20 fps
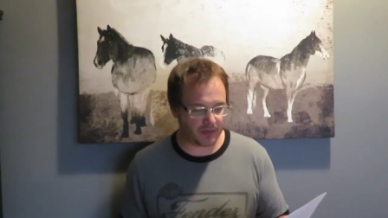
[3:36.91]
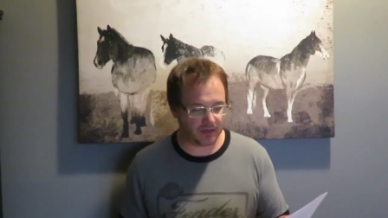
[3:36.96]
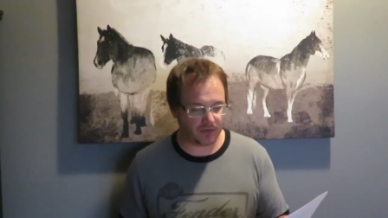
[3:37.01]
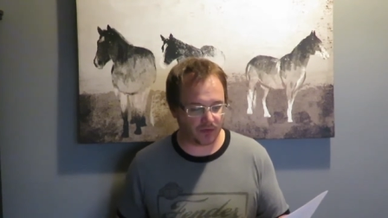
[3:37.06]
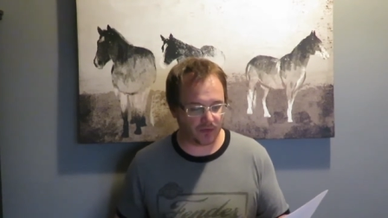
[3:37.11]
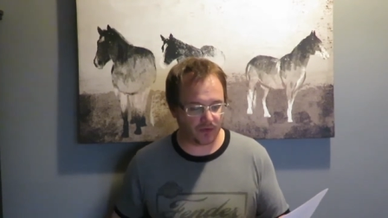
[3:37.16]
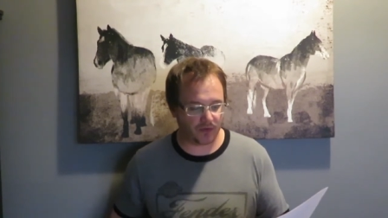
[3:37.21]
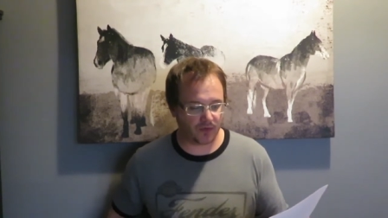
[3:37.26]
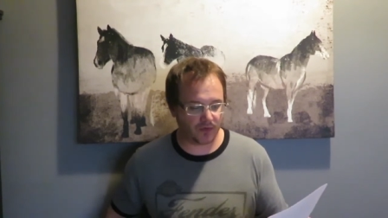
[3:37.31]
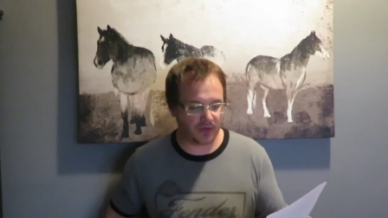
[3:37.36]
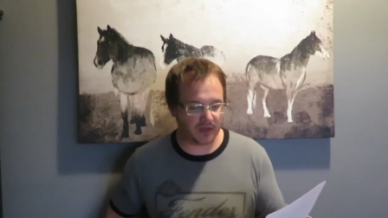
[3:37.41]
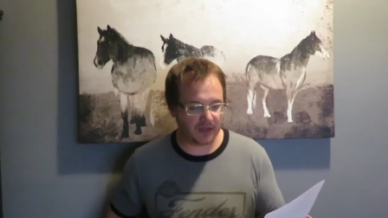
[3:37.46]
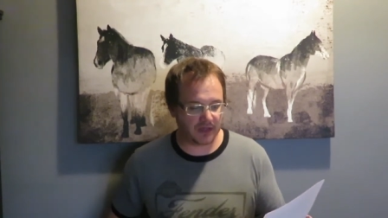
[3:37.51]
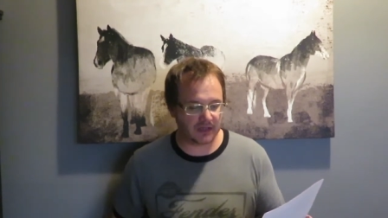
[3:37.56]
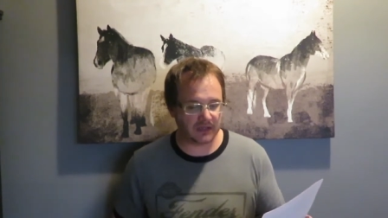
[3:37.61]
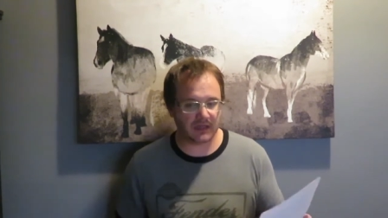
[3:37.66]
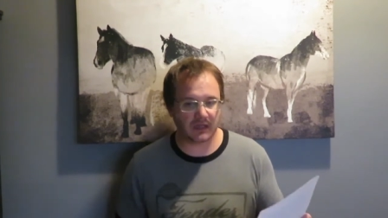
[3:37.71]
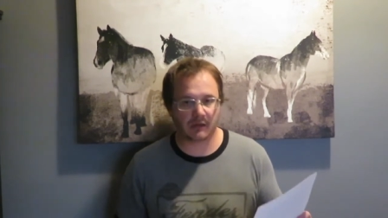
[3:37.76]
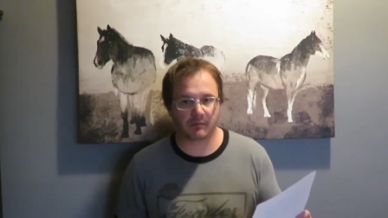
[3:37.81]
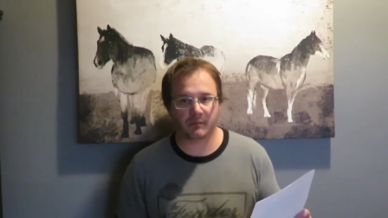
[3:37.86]
I don't agree
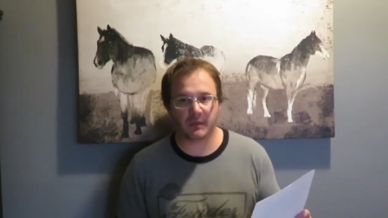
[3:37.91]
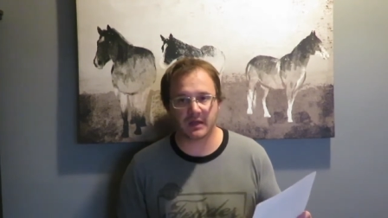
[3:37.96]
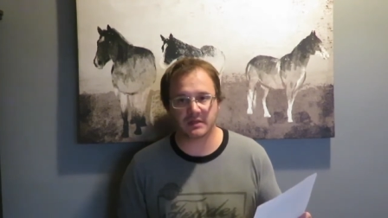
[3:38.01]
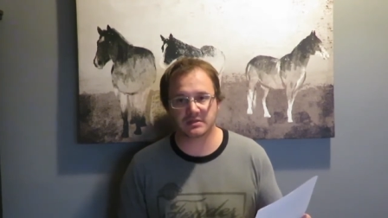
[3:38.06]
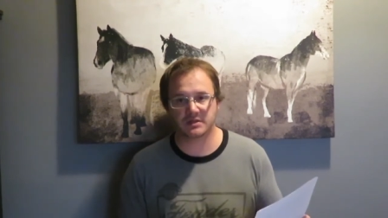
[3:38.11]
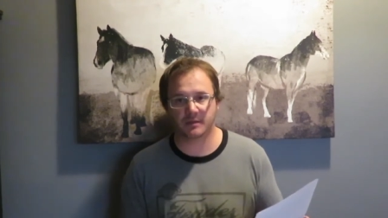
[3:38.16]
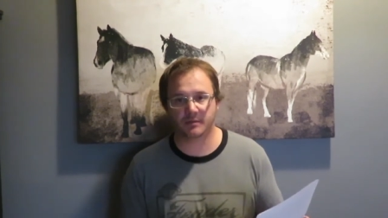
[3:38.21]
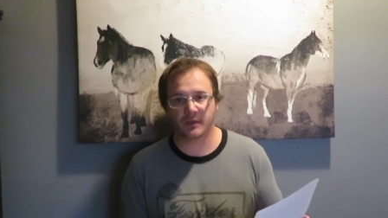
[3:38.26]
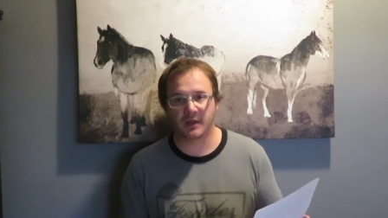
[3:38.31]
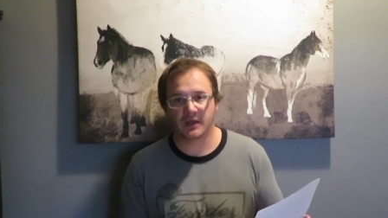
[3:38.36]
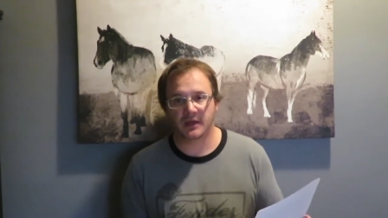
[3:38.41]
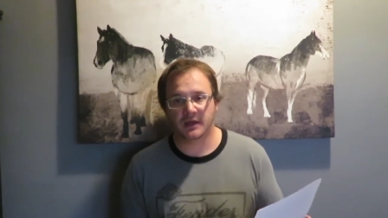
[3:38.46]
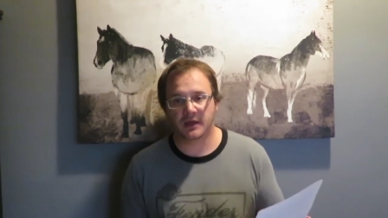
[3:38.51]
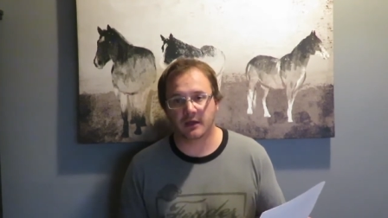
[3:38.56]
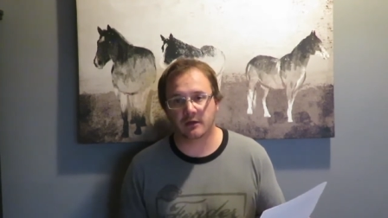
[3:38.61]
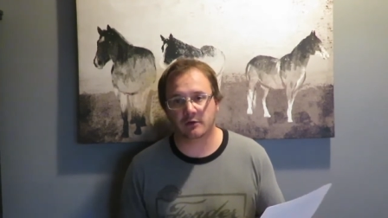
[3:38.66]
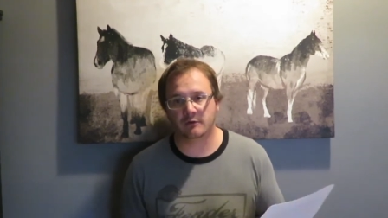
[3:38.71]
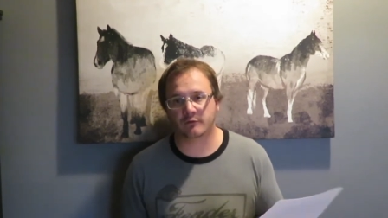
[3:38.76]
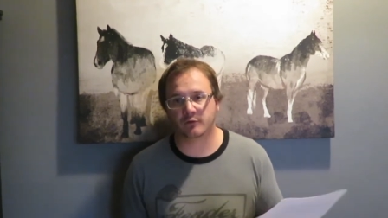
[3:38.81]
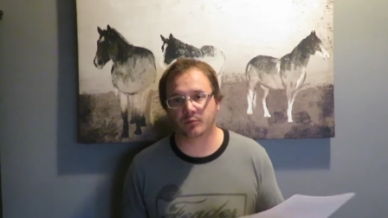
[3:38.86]
that this matchup,
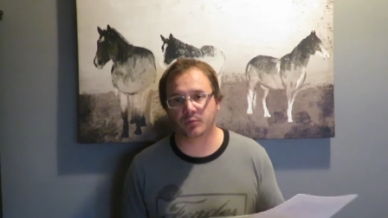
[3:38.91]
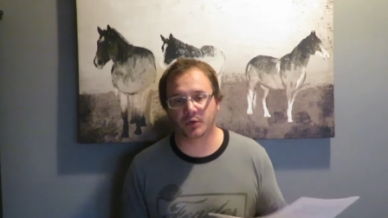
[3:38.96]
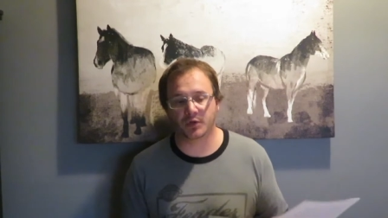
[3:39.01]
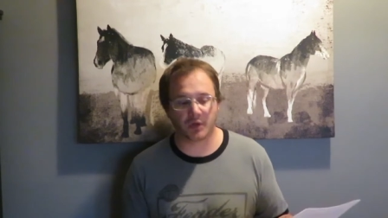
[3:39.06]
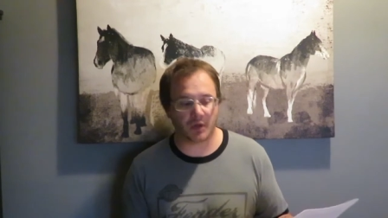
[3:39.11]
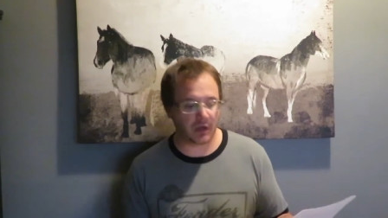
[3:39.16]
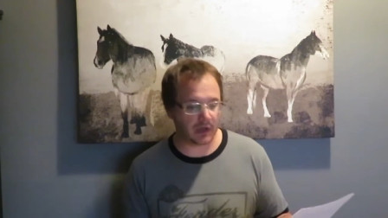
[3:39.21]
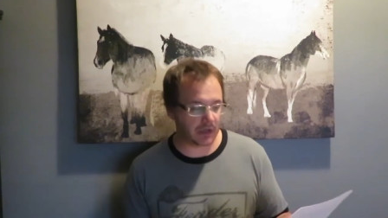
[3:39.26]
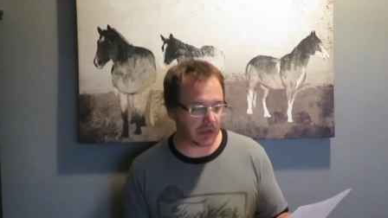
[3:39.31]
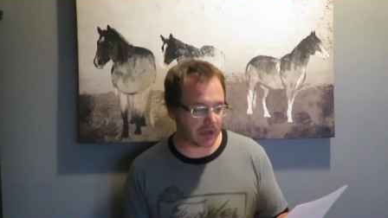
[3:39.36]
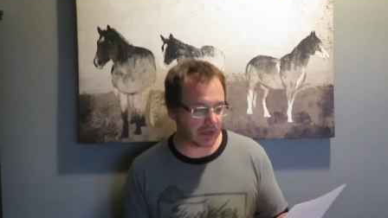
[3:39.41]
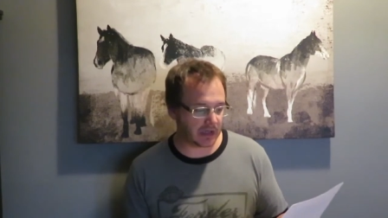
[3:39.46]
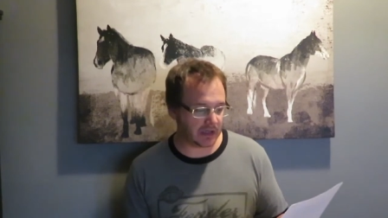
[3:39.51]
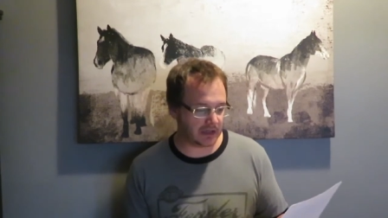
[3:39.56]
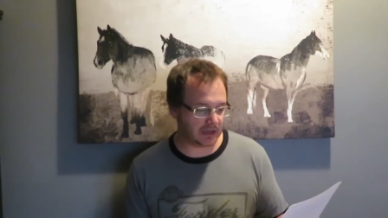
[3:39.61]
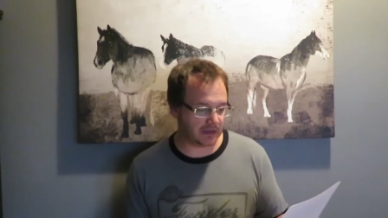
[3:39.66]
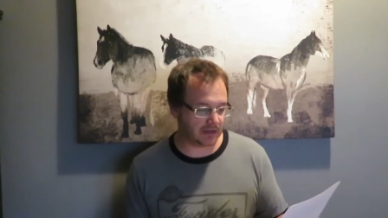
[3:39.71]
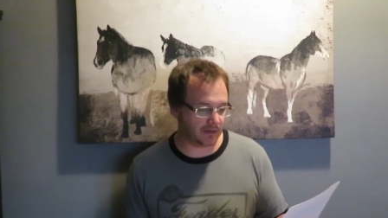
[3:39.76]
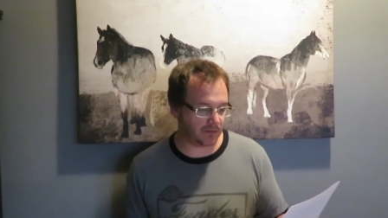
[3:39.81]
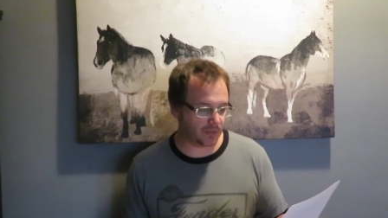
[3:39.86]
however, belongs
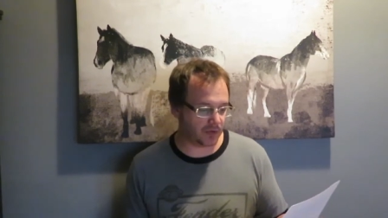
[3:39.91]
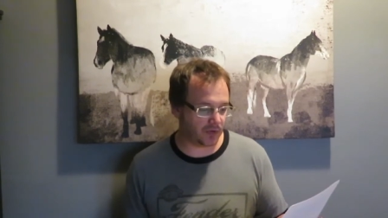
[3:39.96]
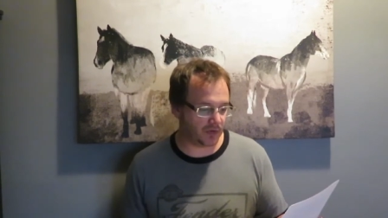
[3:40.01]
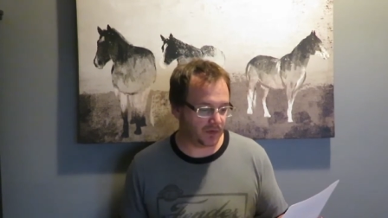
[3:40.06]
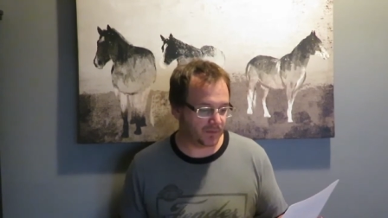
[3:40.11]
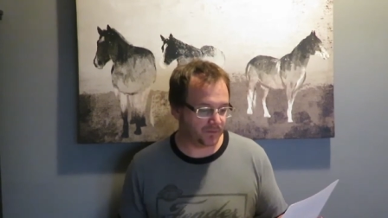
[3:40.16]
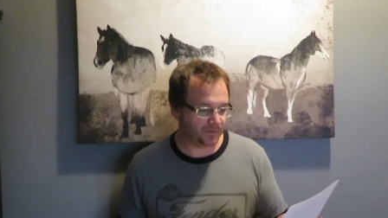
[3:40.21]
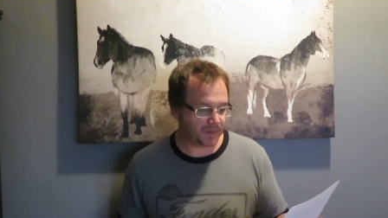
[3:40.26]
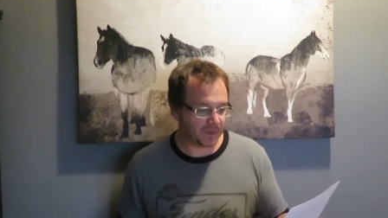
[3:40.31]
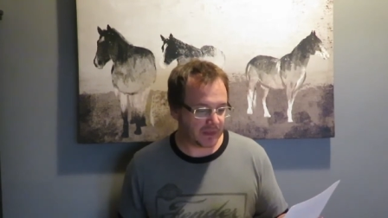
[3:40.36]
in the number